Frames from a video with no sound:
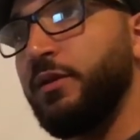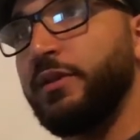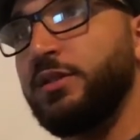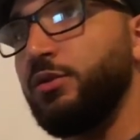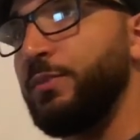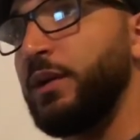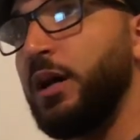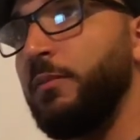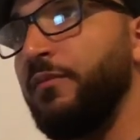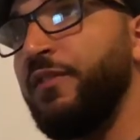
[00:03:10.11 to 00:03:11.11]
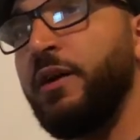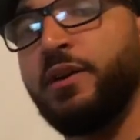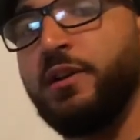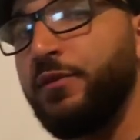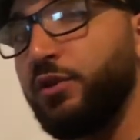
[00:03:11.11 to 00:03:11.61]
to become very
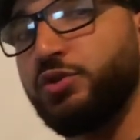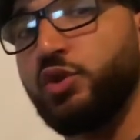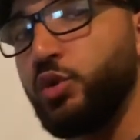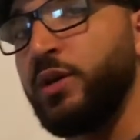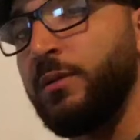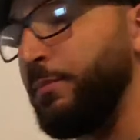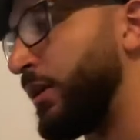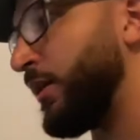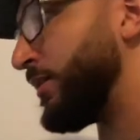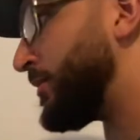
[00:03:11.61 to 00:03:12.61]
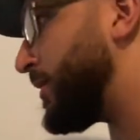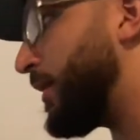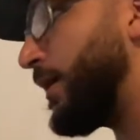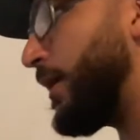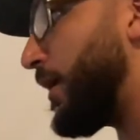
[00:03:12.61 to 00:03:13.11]
difficult to treat because
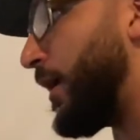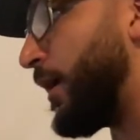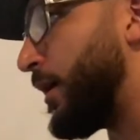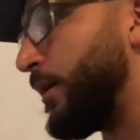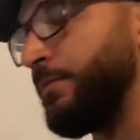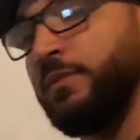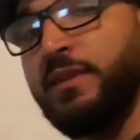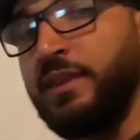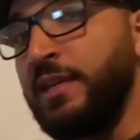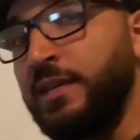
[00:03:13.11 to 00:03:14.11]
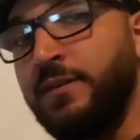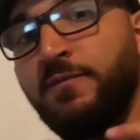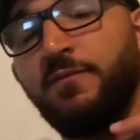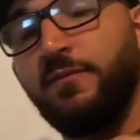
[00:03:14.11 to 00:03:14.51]
the